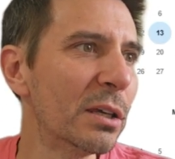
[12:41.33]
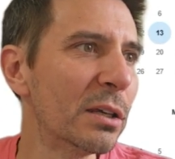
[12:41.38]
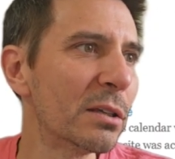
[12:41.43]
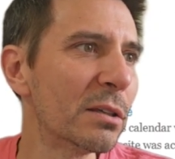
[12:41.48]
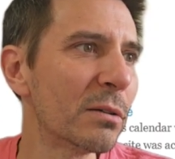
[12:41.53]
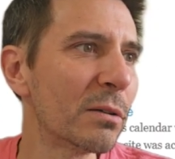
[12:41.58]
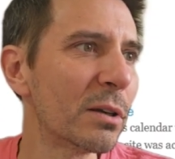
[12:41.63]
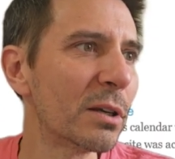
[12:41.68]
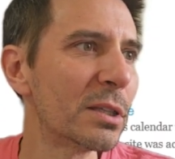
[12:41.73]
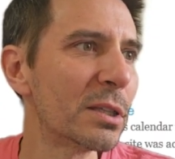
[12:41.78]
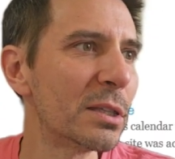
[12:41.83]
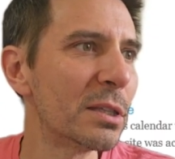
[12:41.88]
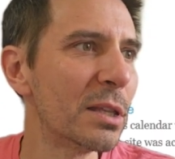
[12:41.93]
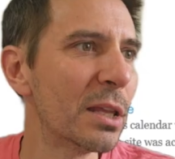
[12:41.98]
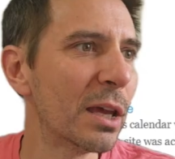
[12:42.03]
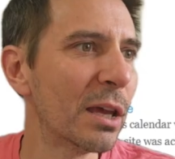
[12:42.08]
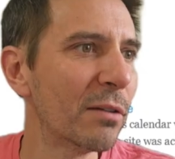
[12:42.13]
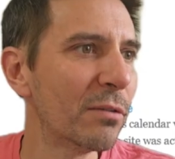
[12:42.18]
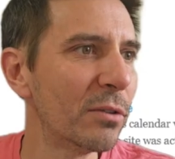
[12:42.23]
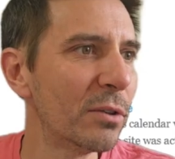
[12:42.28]
So I'm going to
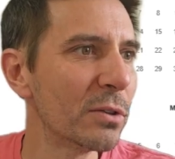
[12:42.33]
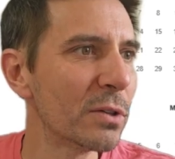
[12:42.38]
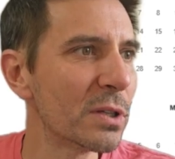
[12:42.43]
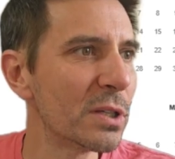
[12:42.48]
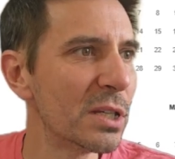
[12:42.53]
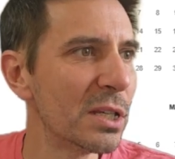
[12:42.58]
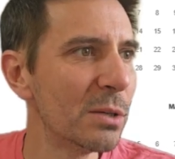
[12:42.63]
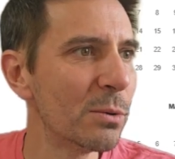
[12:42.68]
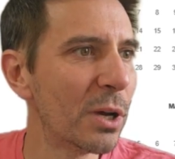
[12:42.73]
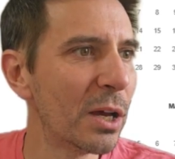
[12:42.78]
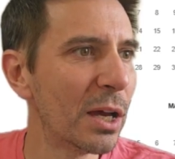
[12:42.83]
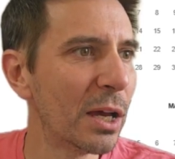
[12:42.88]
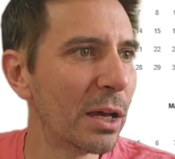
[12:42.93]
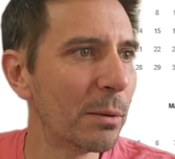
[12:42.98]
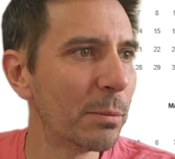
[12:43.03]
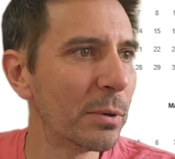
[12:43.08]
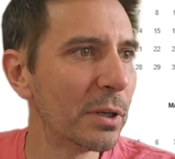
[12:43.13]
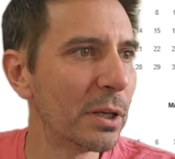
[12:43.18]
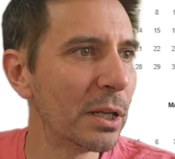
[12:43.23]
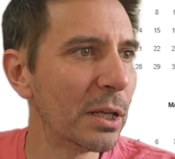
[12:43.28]
have a look, see what
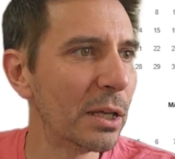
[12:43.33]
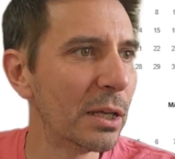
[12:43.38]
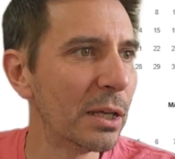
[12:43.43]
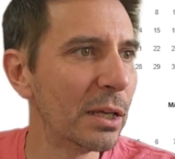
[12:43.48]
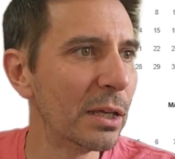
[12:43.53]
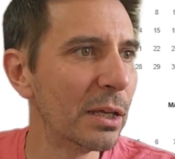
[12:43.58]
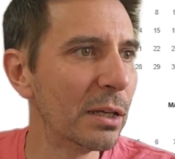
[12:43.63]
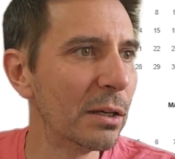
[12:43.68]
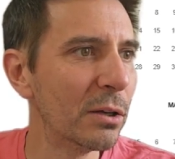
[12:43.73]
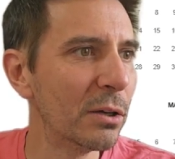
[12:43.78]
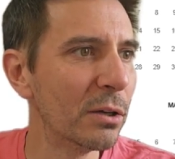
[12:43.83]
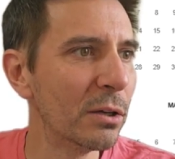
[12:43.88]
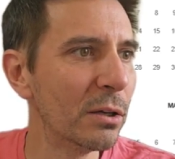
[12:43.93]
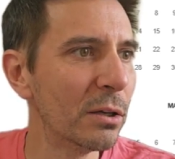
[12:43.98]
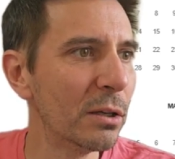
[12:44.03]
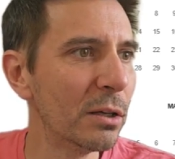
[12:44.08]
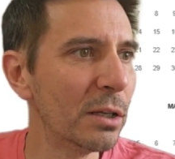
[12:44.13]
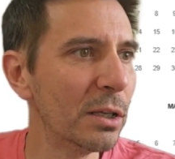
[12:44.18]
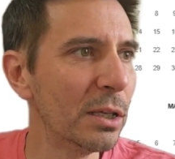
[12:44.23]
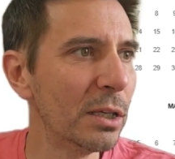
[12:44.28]
happened here in
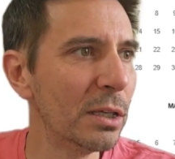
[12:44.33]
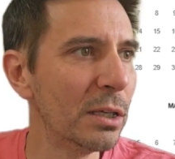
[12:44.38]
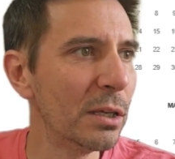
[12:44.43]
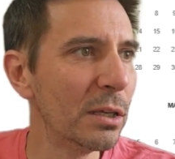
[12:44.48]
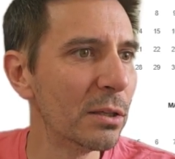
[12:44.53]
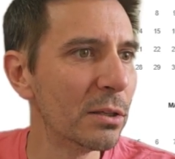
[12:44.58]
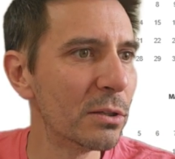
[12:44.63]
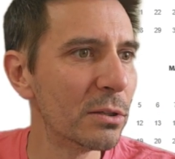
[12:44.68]
early